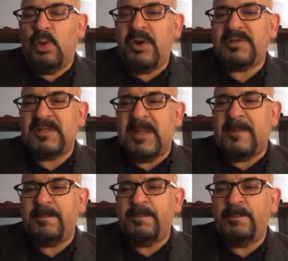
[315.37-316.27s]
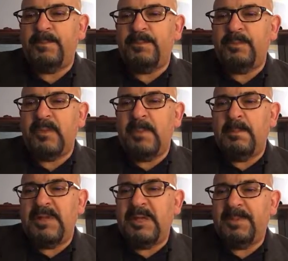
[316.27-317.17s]
towards them,
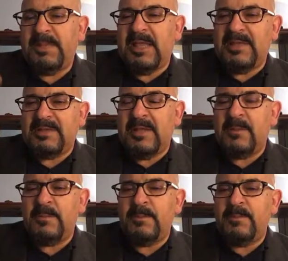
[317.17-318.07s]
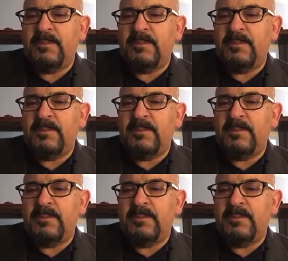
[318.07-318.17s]
manipulate them,